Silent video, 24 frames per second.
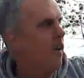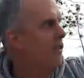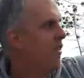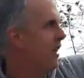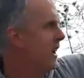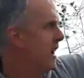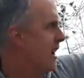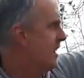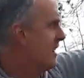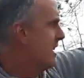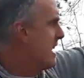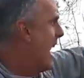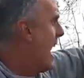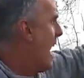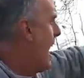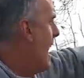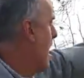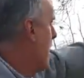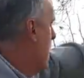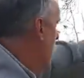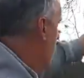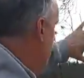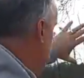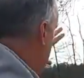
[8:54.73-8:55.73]
the
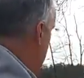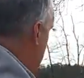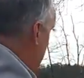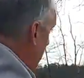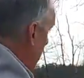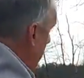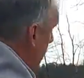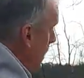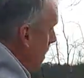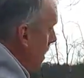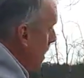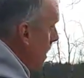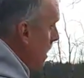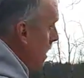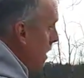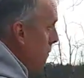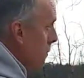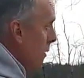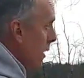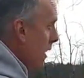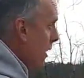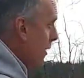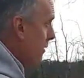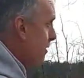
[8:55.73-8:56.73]
entire thing,
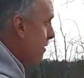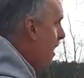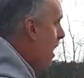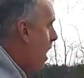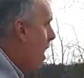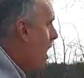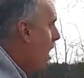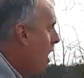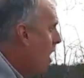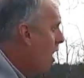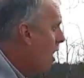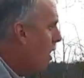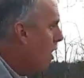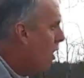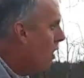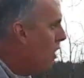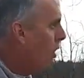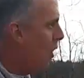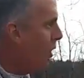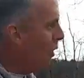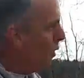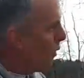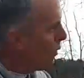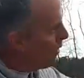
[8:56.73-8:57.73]
because
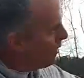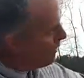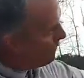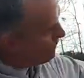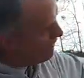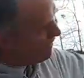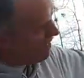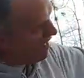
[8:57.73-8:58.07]
all of